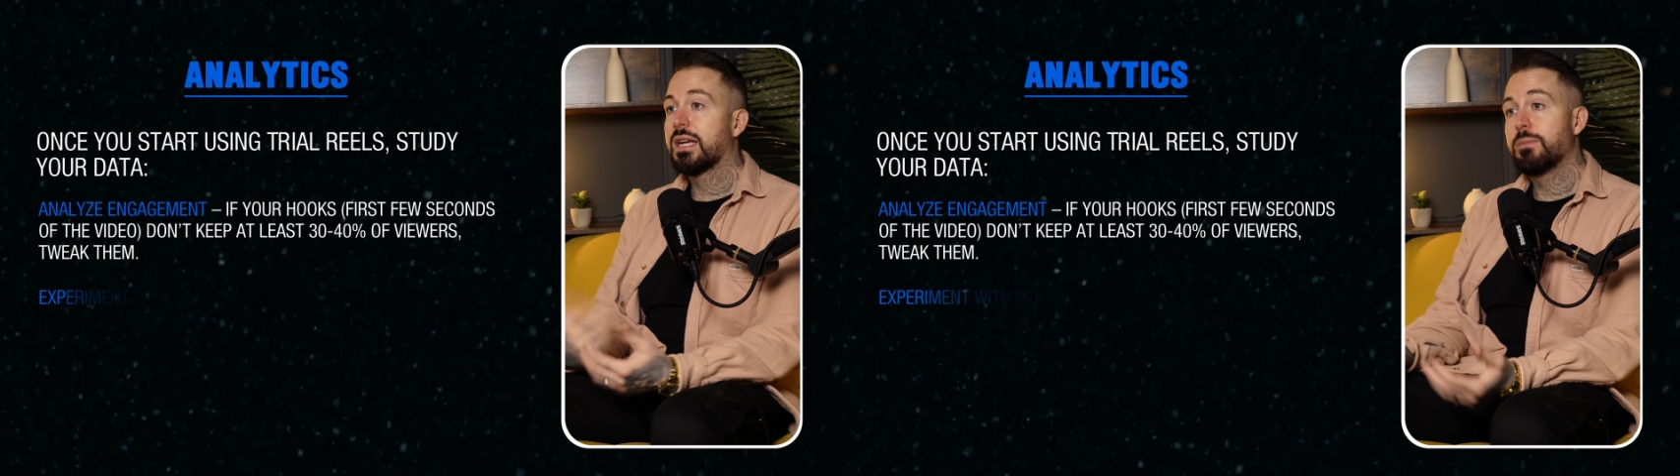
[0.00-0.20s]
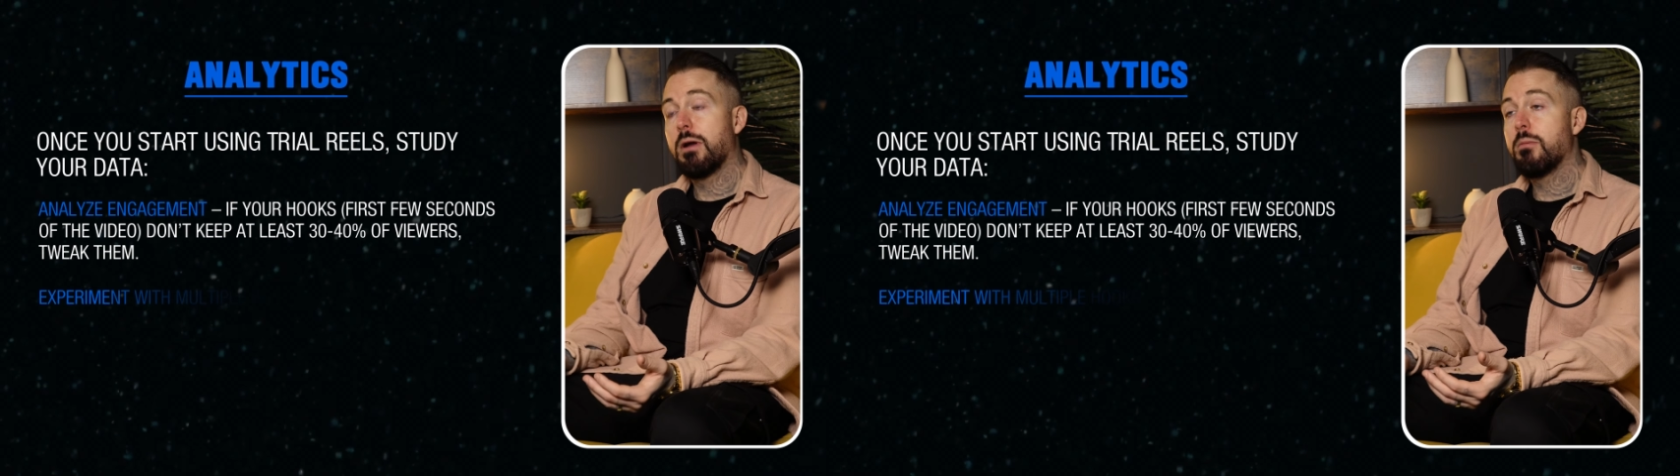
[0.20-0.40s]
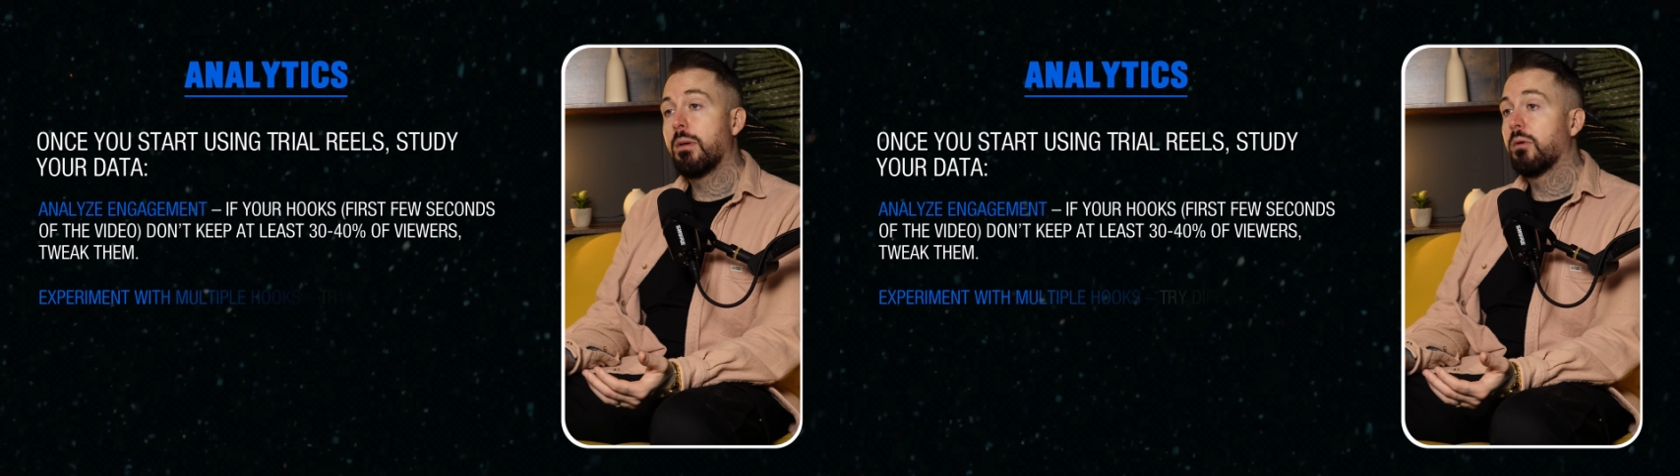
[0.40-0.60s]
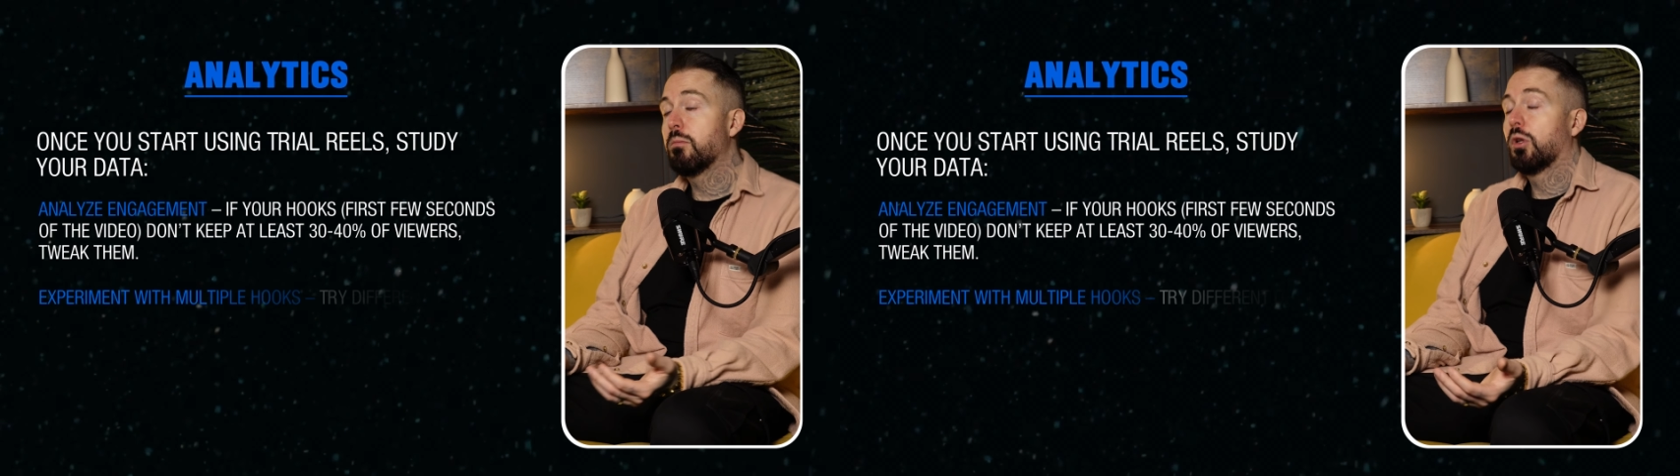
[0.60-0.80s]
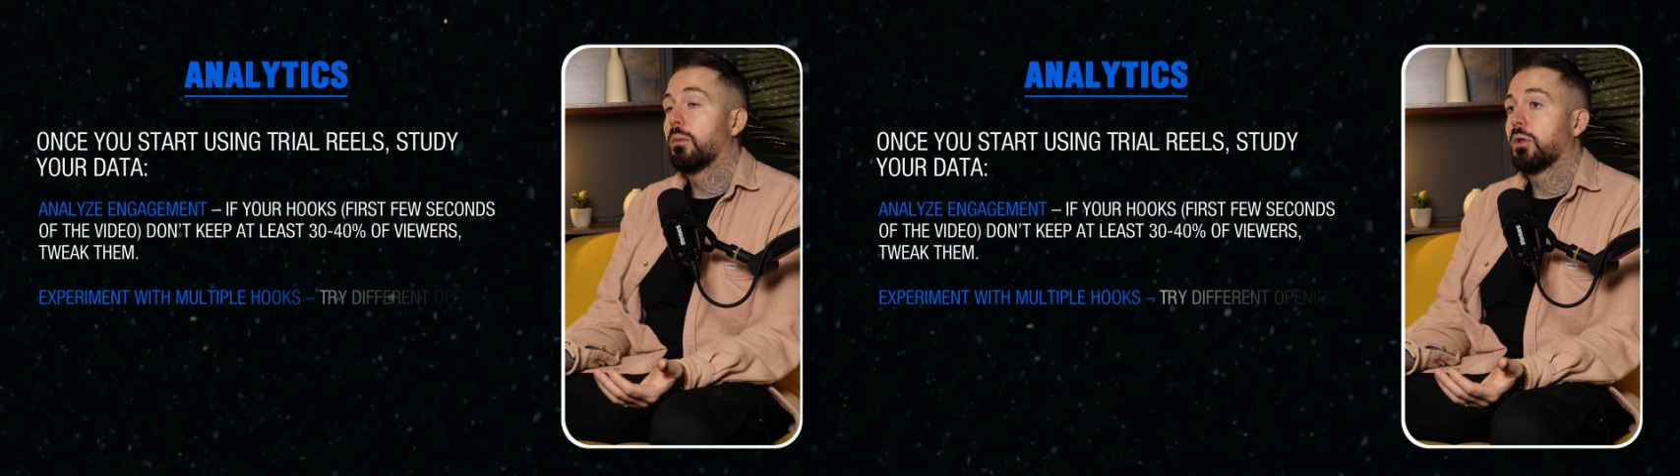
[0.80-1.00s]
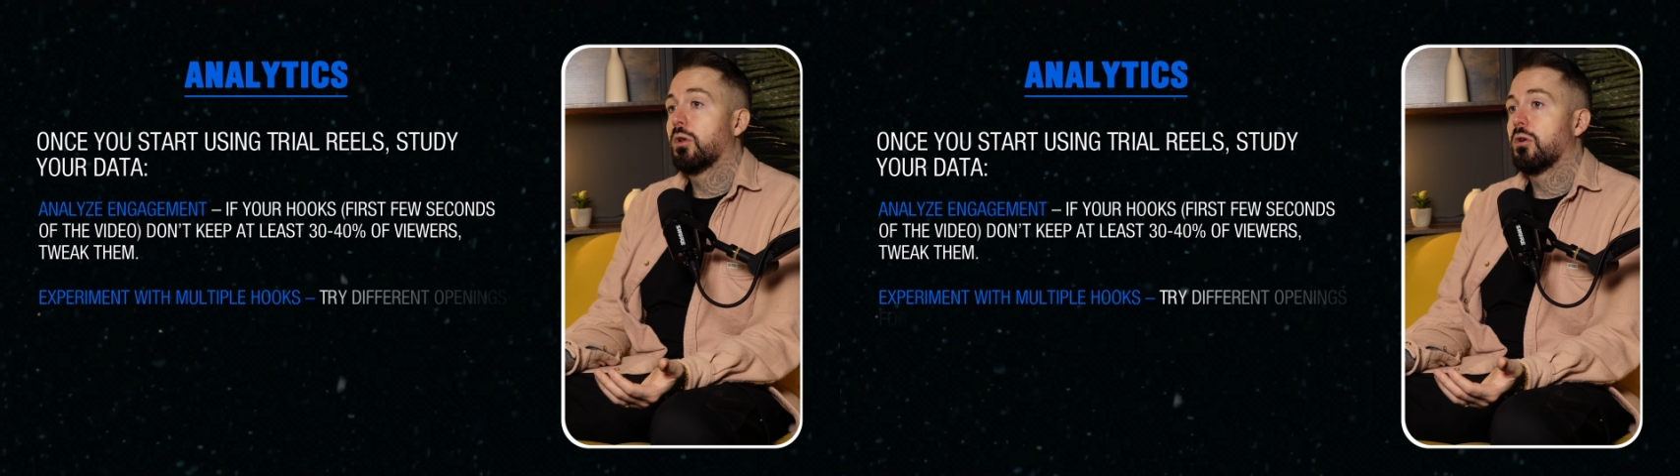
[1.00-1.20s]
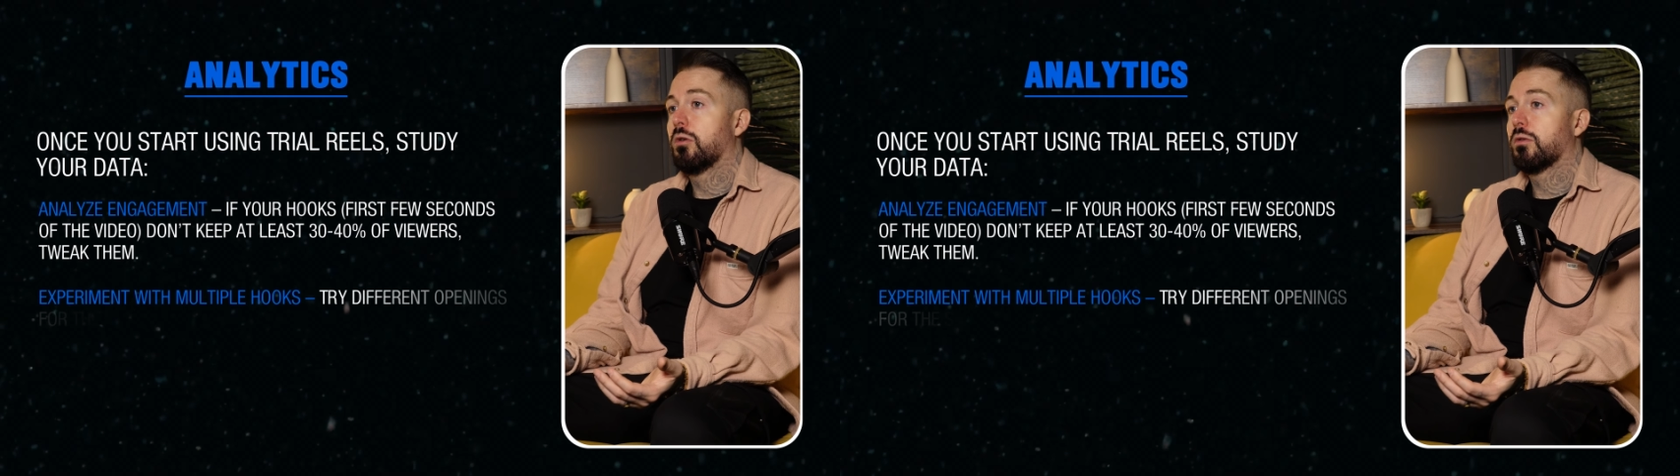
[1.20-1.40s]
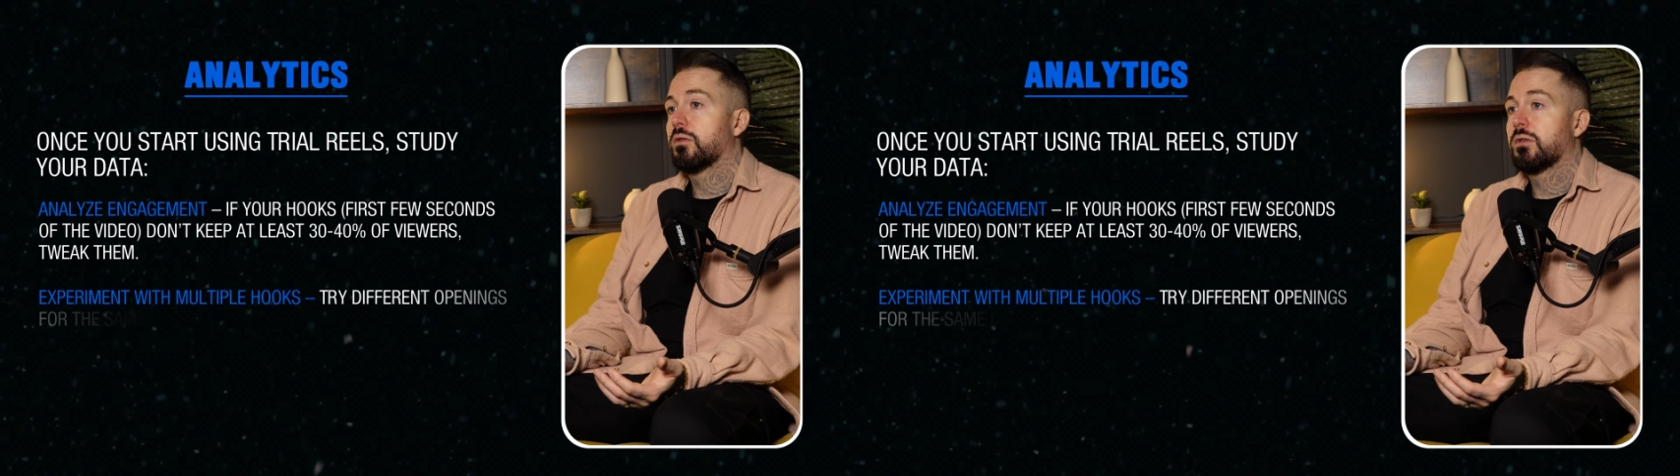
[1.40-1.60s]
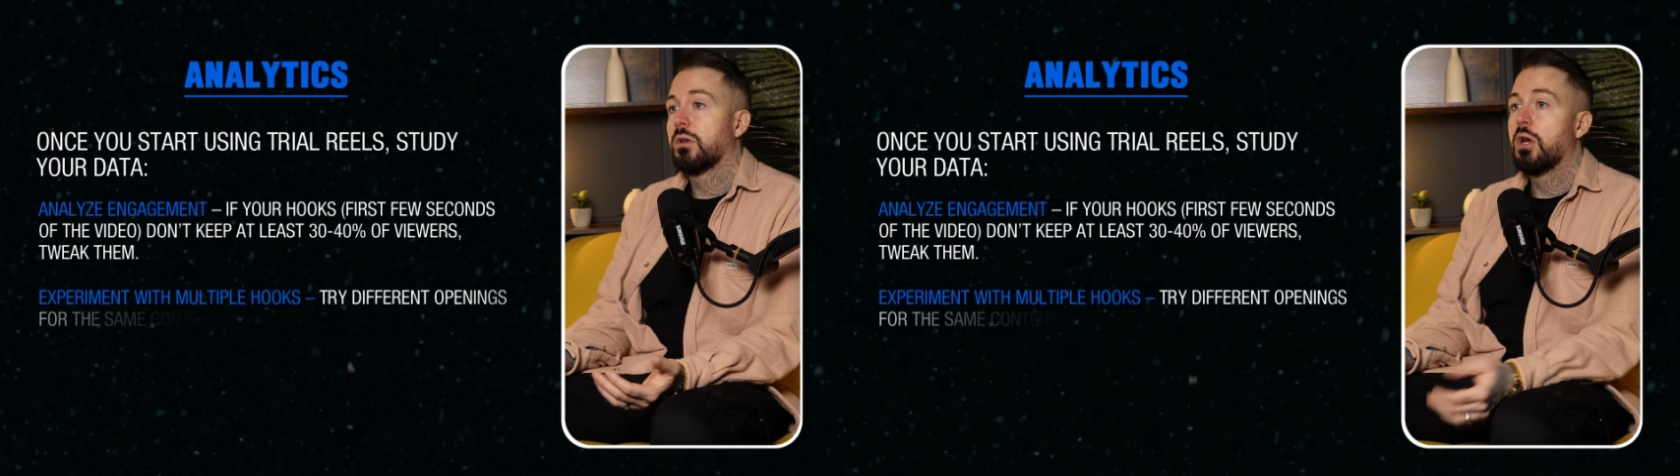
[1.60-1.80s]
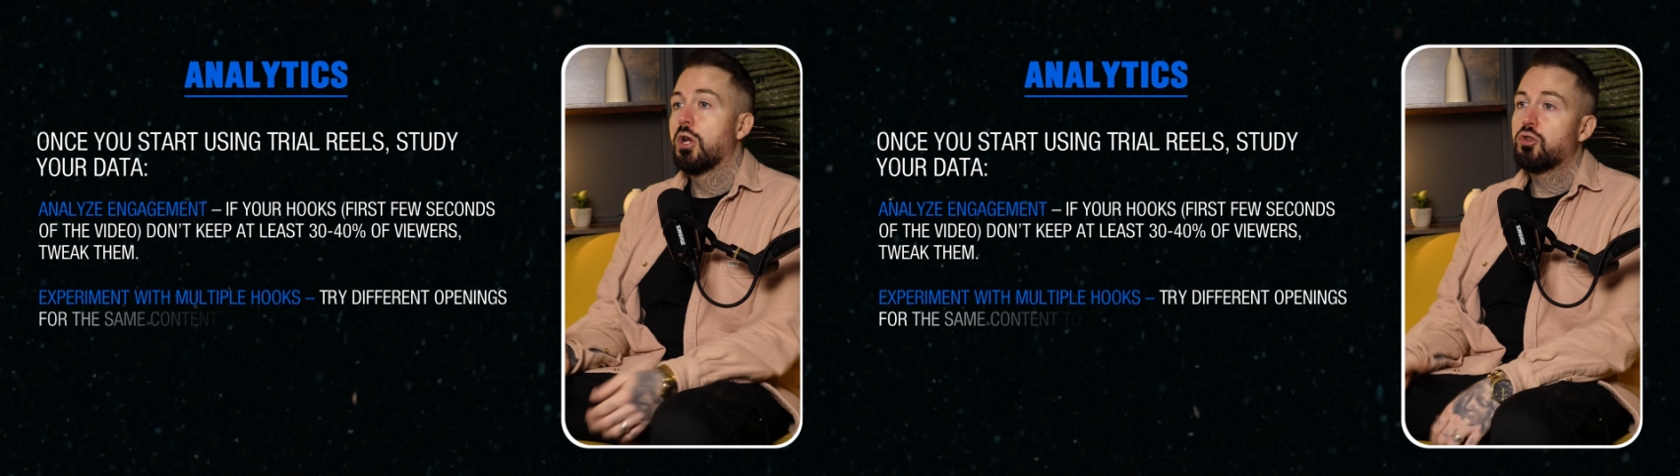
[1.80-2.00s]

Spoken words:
Experiment with multiple hooks.